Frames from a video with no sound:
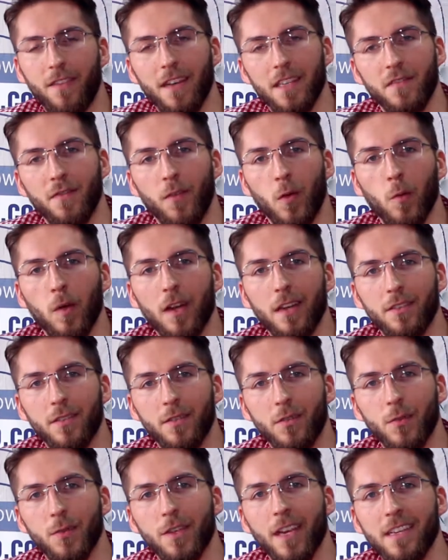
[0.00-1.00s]
fast forward
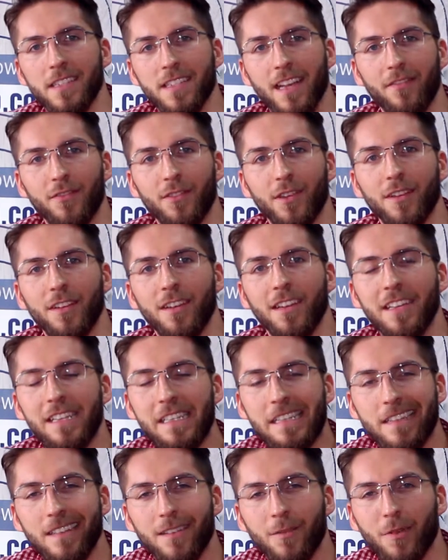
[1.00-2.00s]
2 years after,
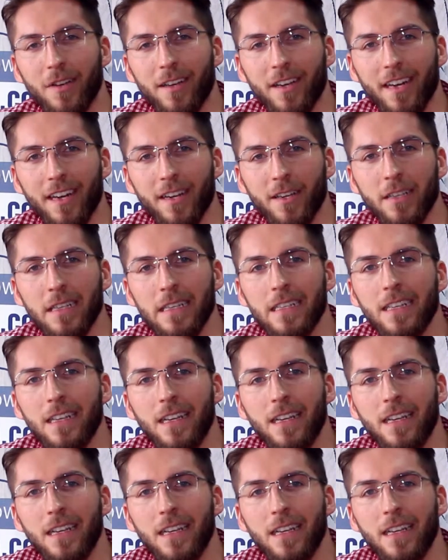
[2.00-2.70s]
we're here.